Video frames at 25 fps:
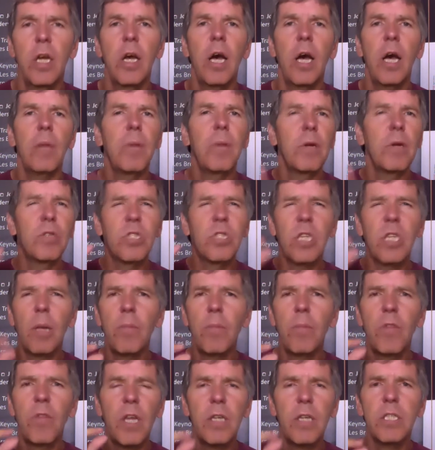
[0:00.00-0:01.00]
about
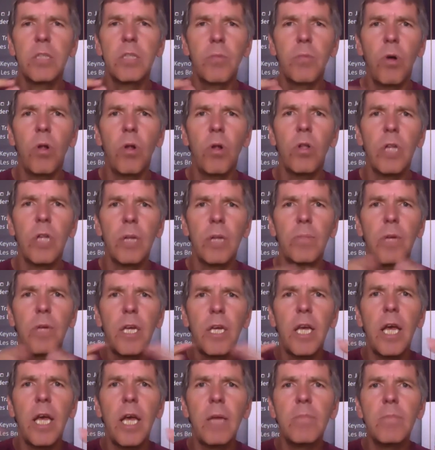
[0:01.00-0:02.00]
something small that
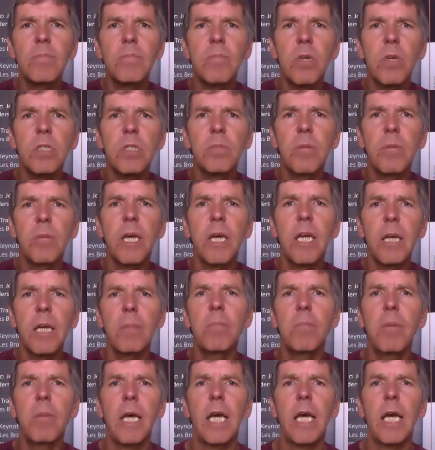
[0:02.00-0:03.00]
became much bigger
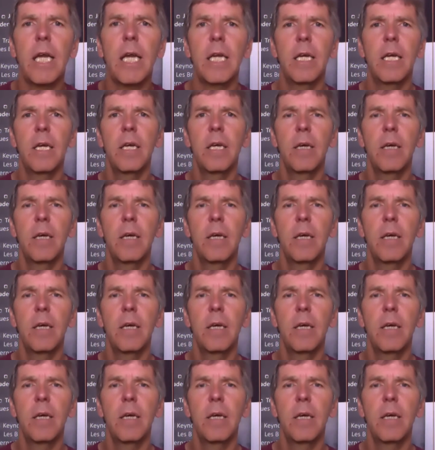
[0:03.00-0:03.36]
and bigger.